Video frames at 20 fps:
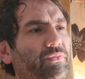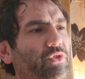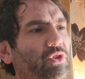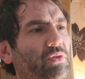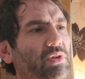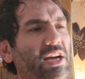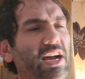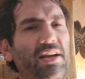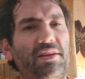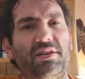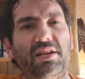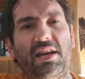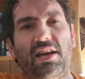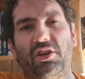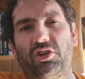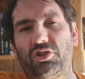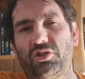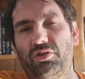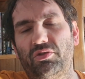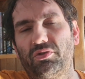United
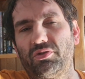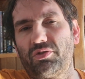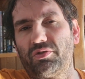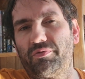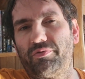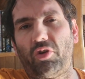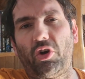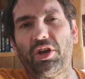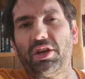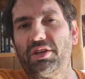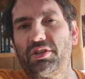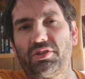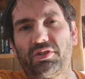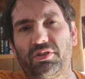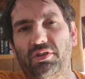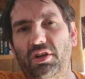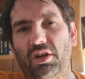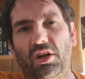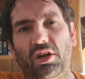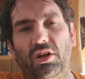Nations
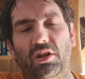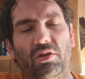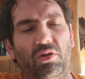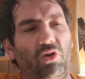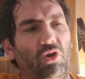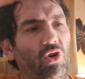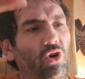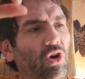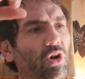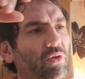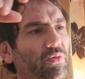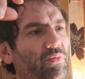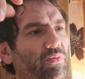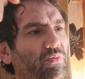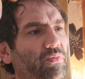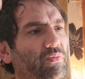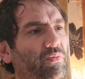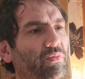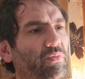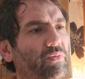voice or,
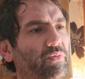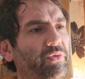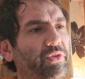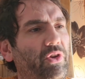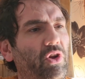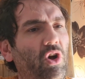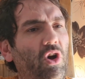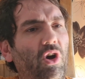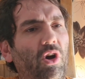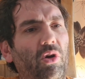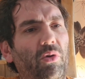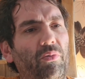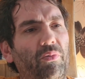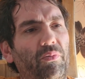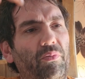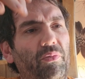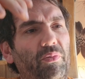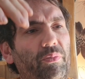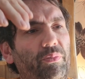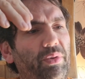you know,
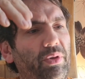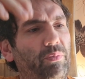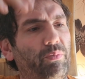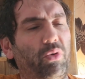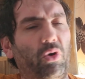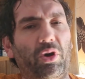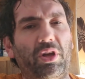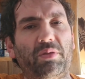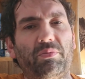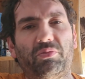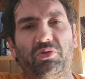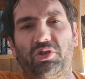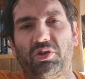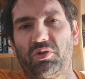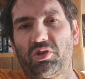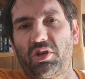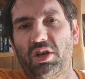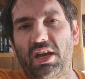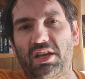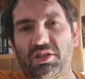be put
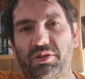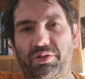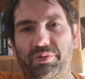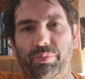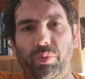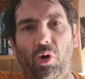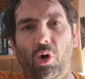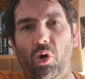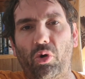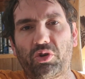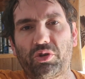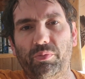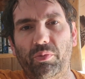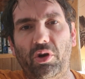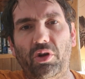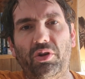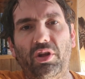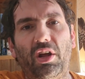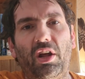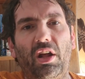into as
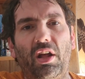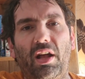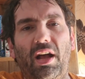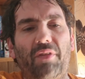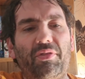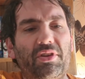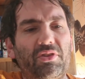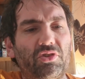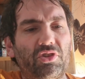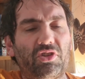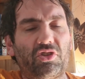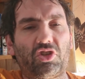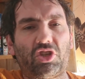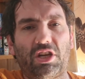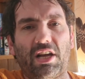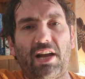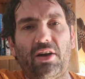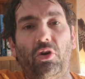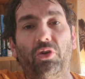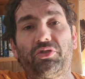spokesman, and they just
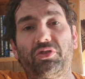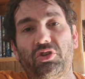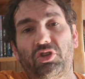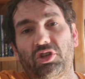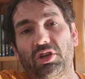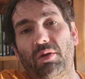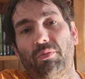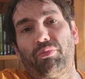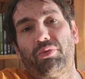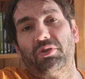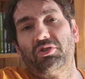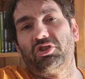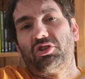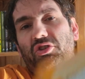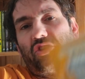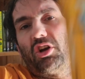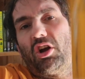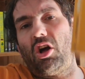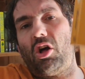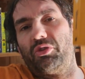chat utter shit. Prince
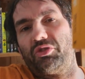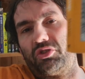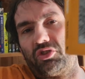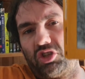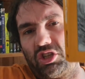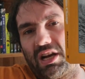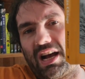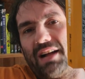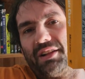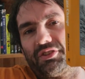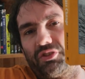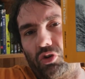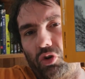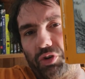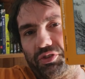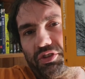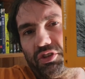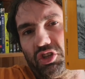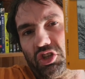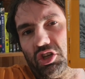Charles chats
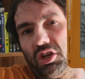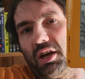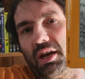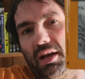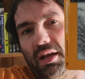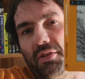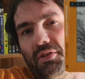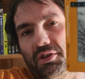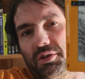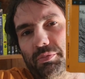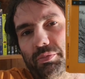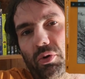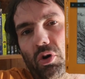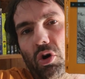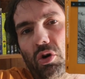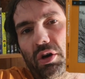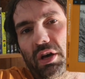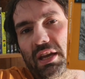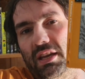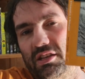utter shit in this
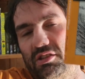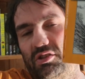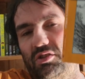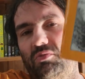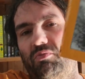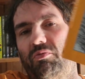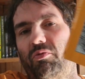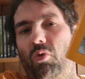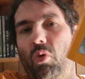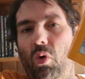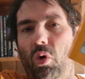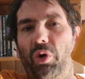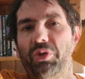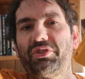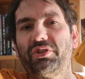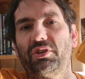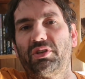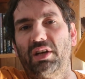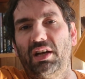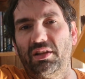book. He's
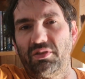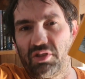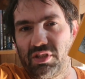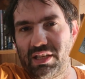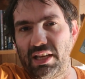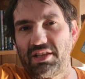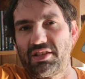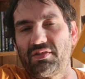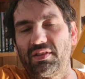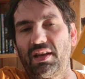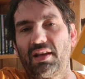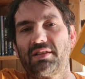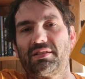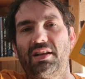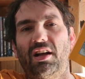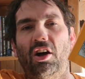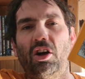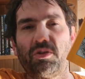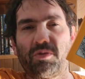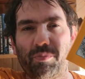quoted and says things
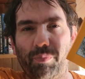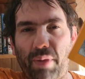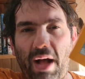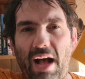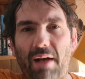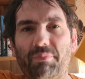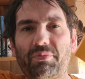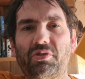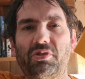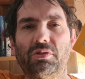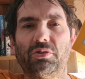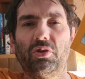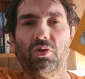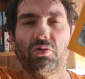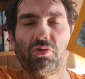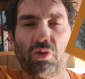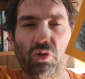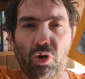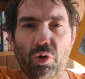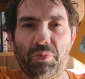that are
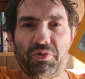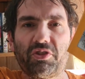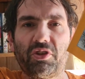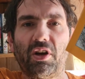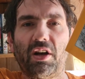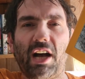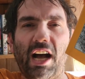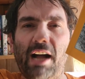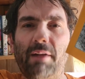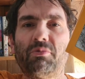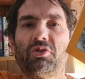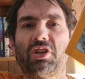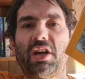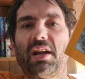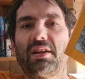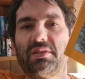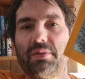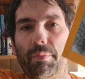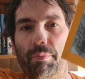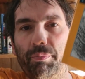absolute, utter,
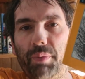abject